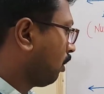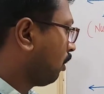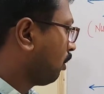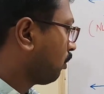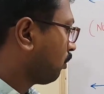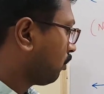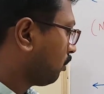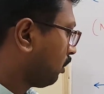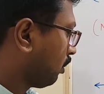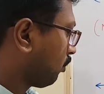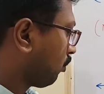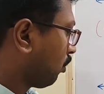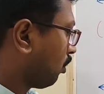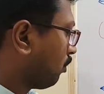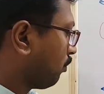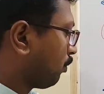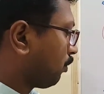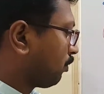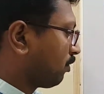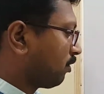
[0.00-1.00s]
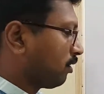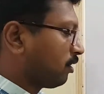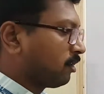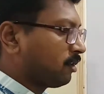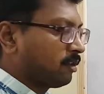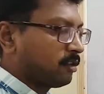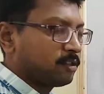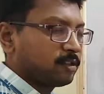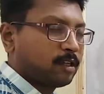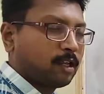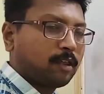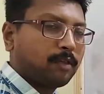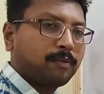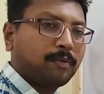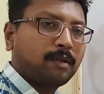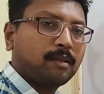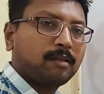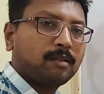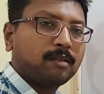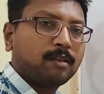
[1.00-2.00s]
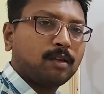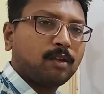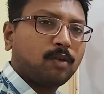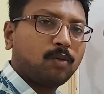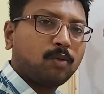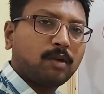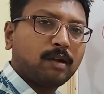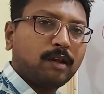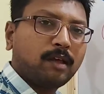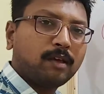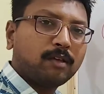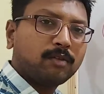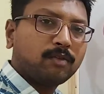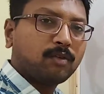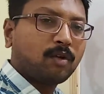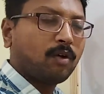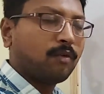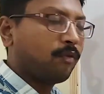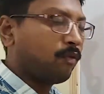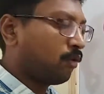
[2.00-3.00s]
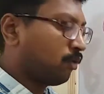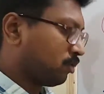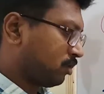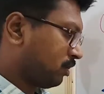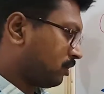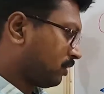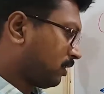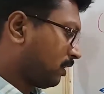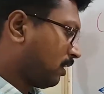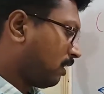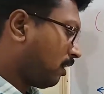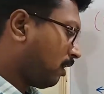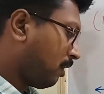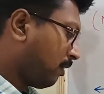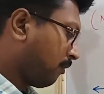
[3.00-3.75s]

So this all procedure takes place in the nucleus of host cell,